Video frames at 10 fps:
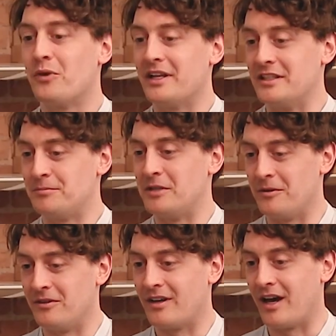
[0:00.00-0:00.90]
What is
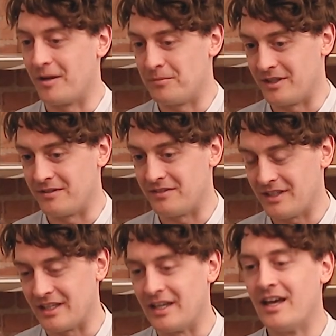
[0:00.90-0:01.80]

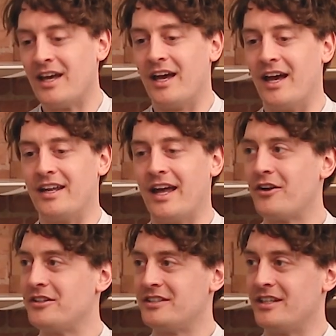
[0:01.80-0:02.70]
BIPV and how
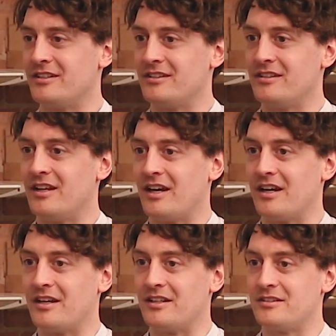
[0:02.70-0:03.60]
does it
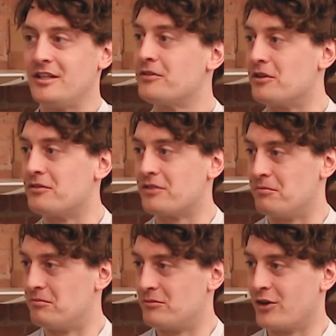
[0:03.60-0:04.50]
differ
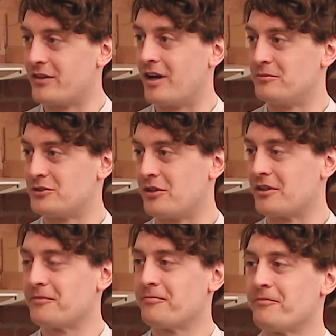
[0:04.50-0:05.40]
from rooftop solar?